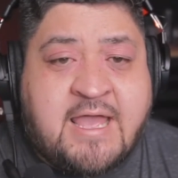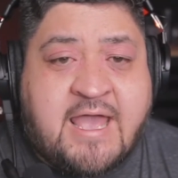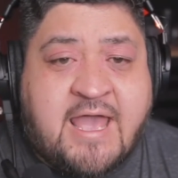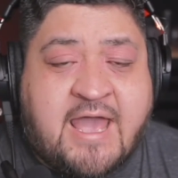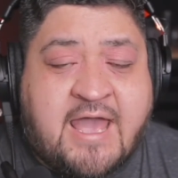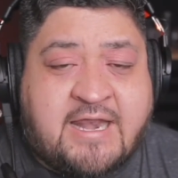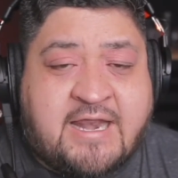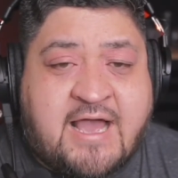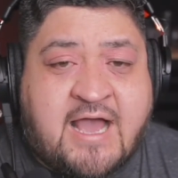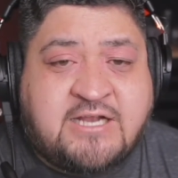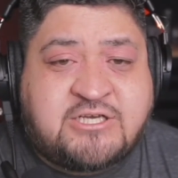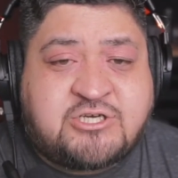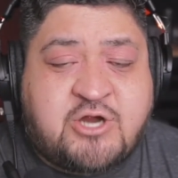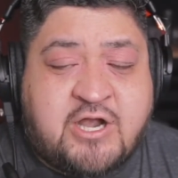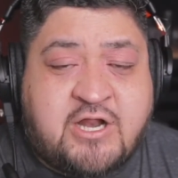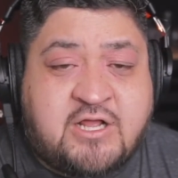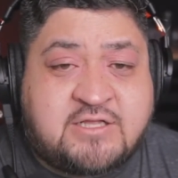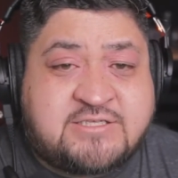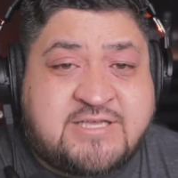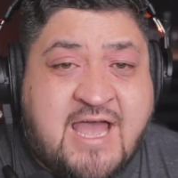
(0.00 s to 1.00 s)
And I try
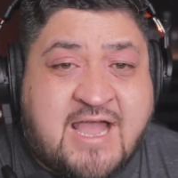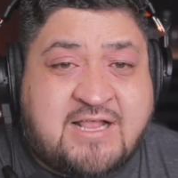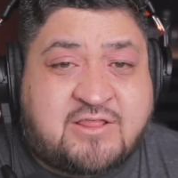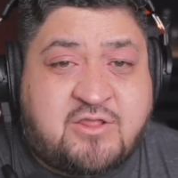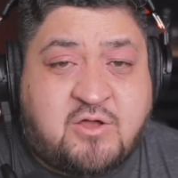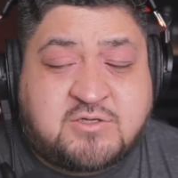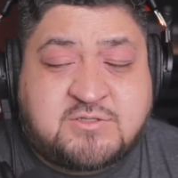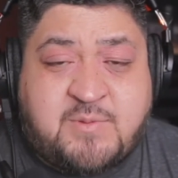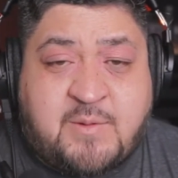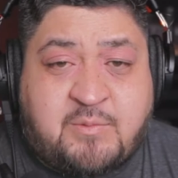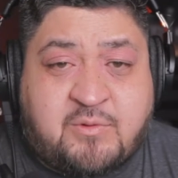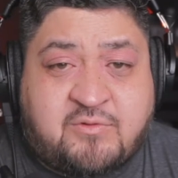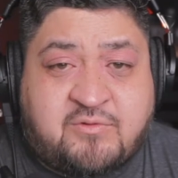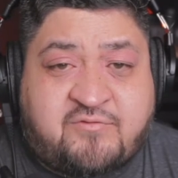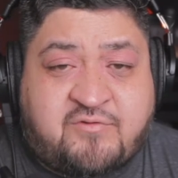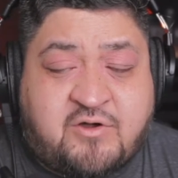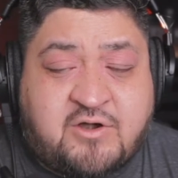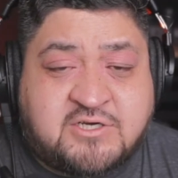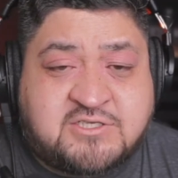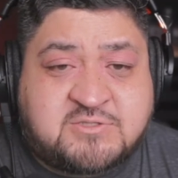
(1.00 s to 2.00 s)
to attack those people
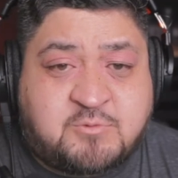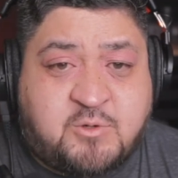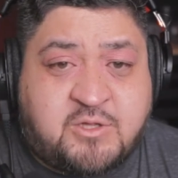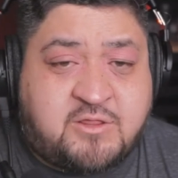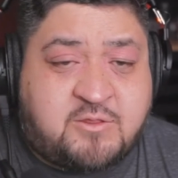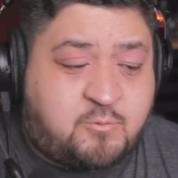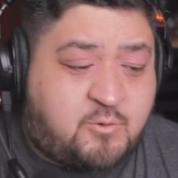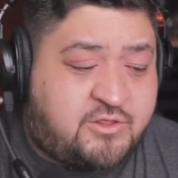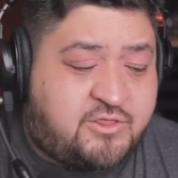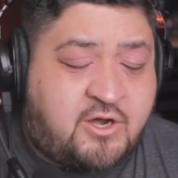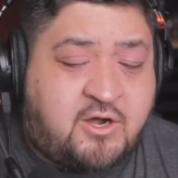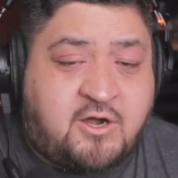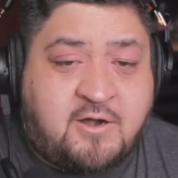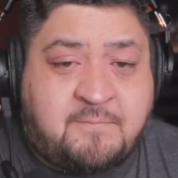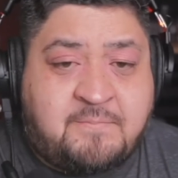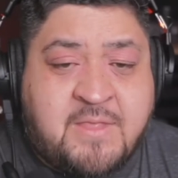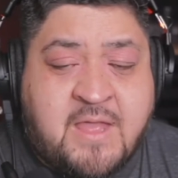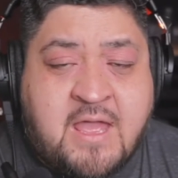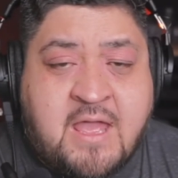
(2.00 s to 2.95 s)
first with her,